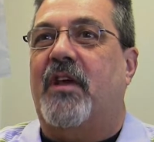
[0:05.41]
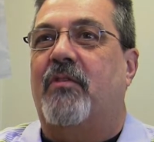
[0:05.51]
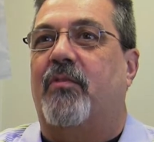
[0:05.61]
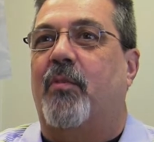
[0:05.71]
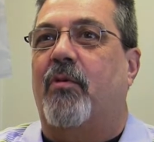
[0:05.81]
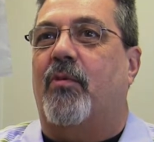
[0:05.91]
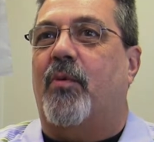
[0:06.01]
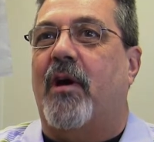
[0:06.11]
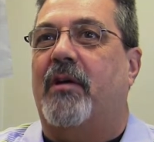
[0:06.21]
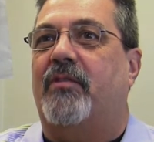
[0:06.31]
Standard Motor
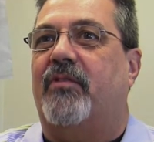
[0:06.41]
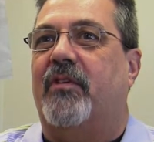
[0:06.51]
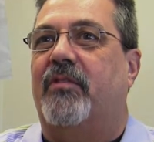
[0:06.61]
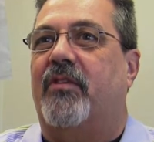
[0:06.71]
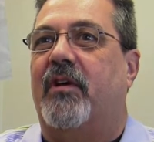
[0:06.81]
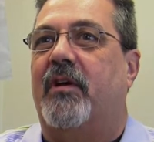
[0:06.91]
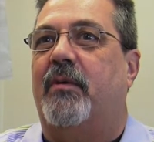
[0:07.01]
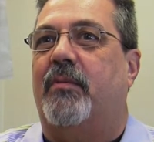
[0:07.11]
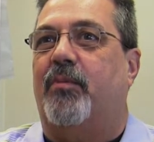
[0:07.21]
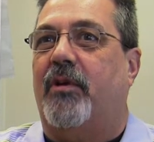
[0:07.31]
Products as
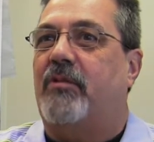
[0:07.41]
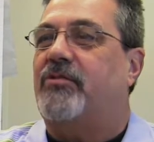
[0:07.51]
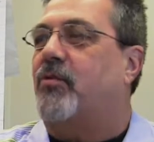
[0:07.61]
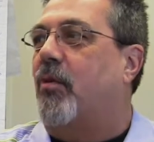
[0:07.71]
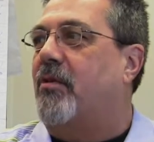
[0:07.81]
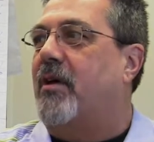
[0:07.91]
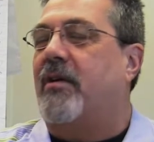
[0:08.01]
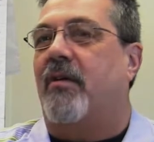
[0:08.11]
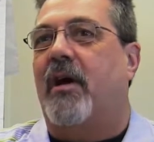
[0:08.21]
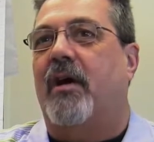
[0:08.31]
a production
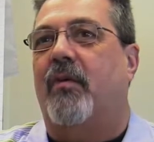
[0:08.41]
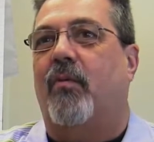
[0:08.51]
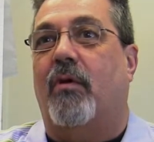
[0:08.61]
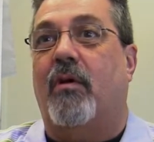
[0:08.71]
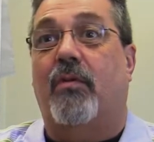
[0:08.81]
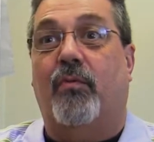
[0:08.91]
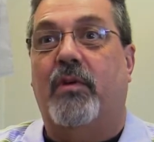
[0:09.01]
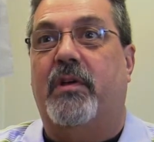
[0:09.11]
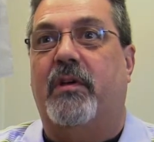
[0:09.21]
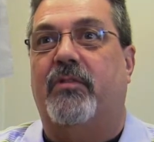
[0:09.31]
coordinator. I work on the
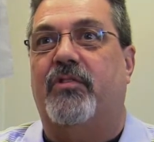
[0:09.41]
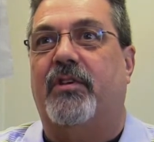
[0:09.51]
weekend